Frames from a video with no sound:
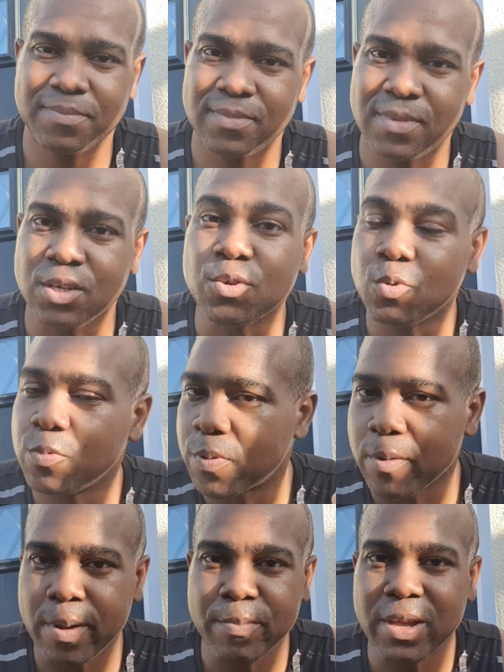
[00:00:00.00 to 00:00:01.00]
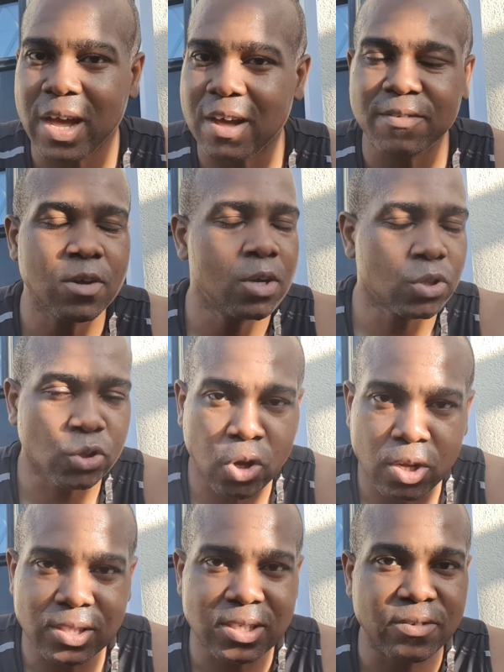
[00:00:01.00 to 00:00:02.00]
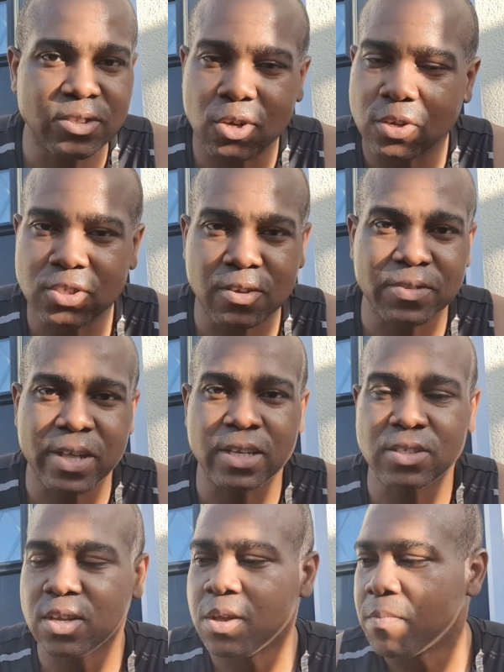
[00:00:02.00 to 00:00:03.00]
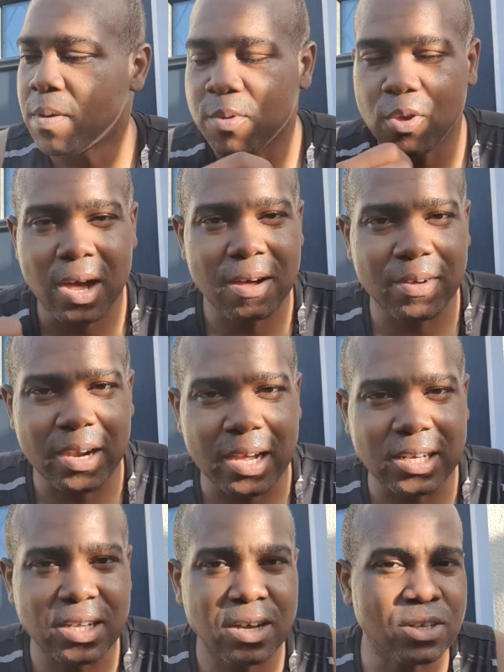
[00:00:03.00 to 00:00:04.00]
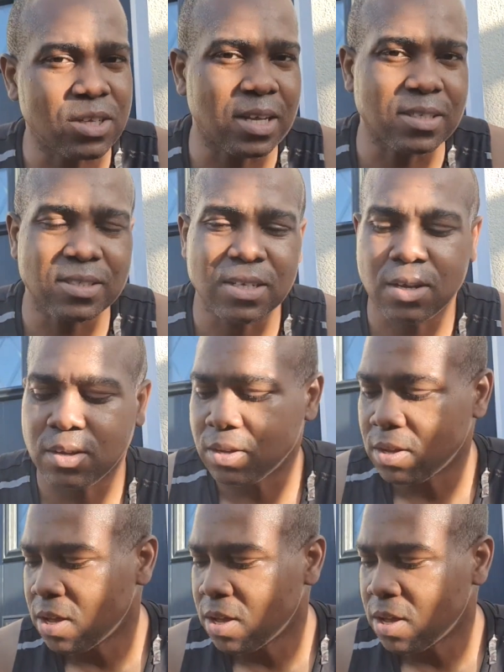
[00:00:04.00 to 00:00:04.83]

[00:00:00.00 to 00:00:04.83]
You will probably have tons and tons of things. Maybe you have an idea you can sell,